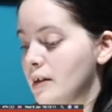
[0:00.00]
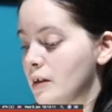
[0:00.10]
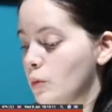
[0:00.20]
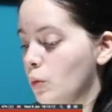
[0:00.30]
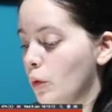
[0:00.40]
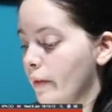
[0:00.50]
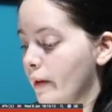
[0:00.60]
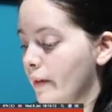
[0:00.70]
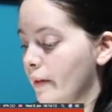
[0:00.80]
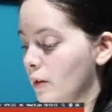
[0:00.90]
it's what
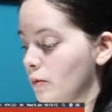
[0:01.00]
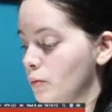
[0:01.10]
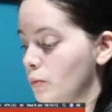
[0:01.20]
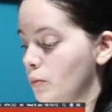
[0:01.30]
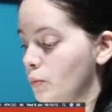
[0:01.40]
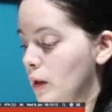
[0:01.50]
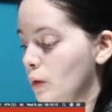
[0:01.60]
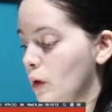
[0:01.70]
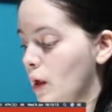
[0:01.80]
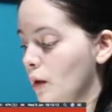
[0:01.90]
they think of
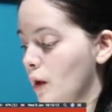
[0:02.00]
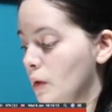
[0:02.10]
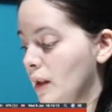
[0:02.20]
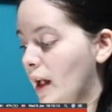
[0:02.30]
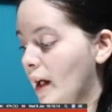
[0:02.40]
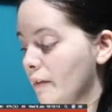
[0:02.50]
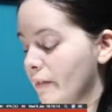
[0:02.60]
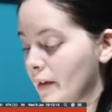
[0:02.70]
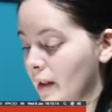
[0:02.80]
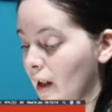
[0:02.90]
me while I'm alive
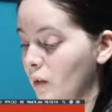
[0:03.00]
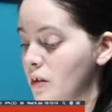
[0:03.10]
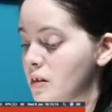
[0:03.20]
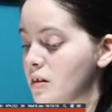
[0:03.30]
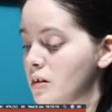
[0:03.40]
that counts.